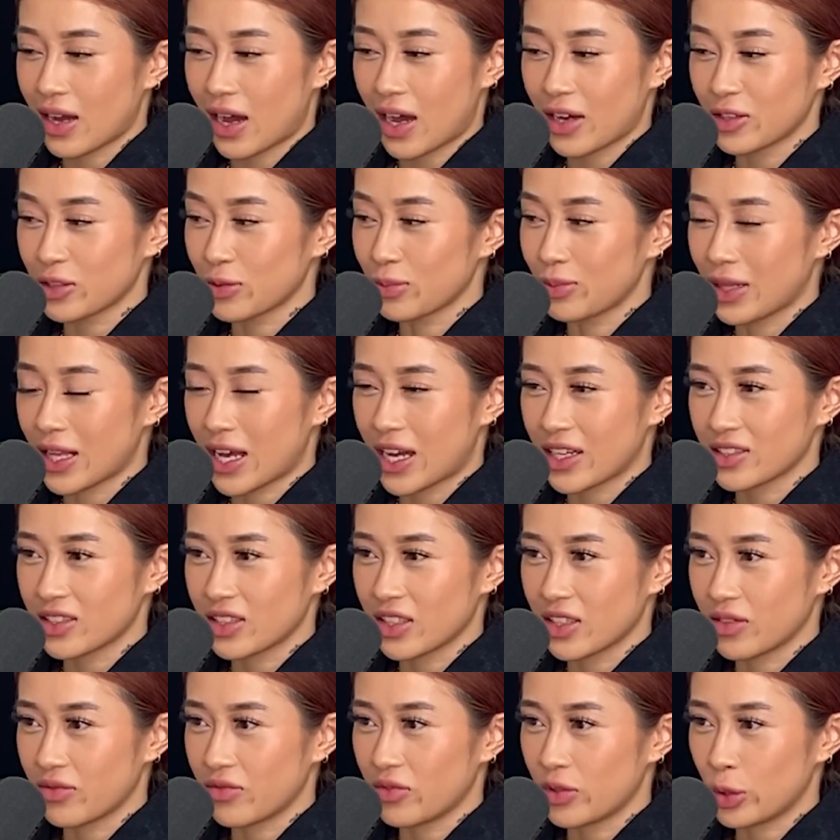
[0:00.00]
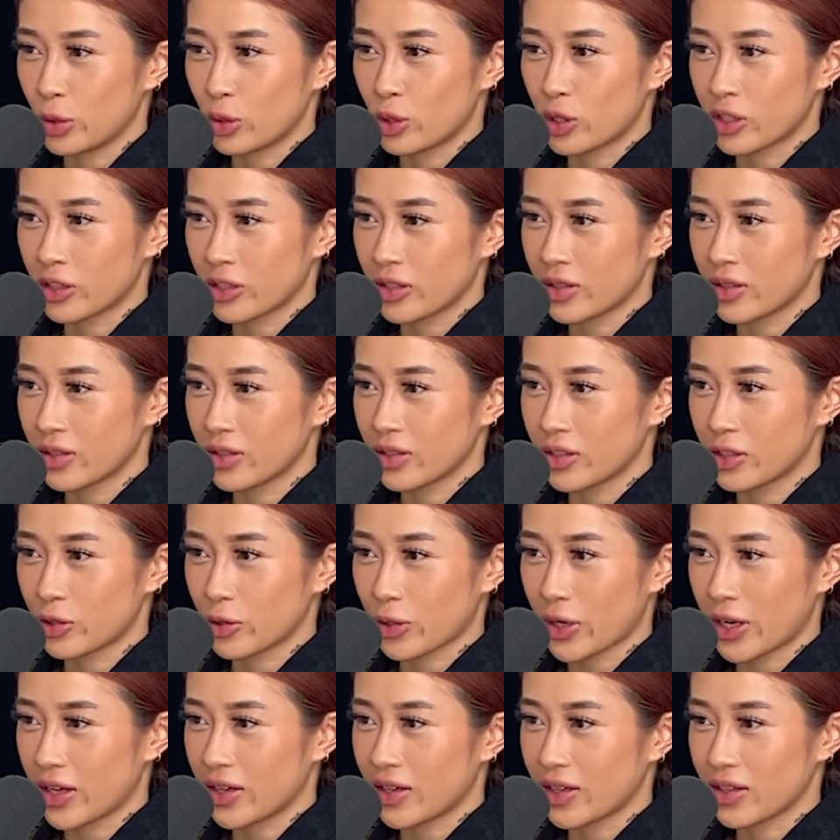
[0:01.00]
blasting Future,
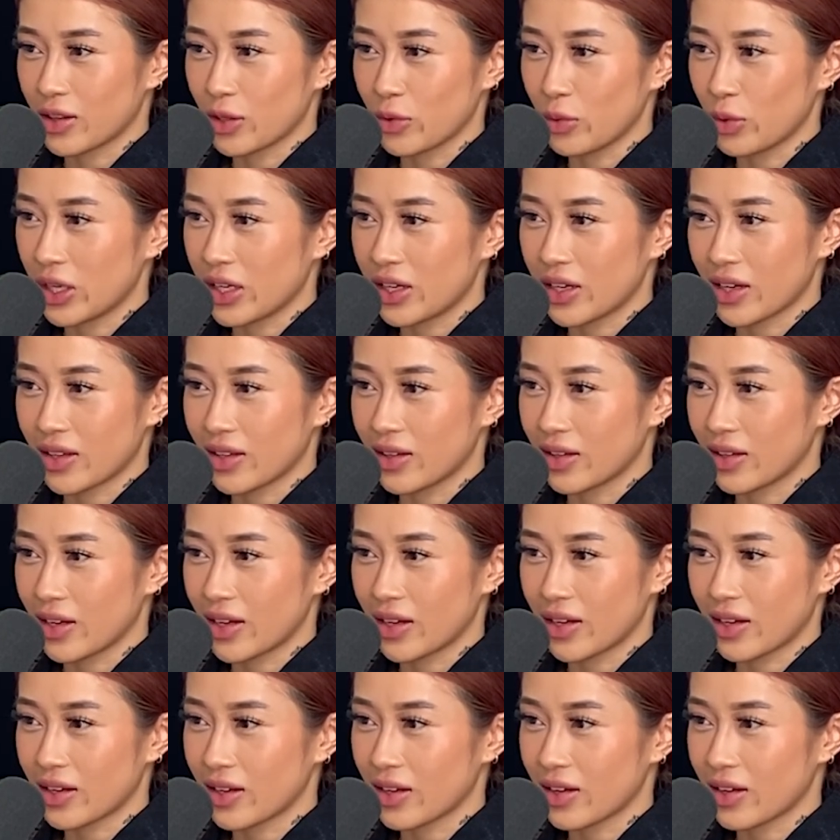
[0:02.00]
Drake, and The Weeknd like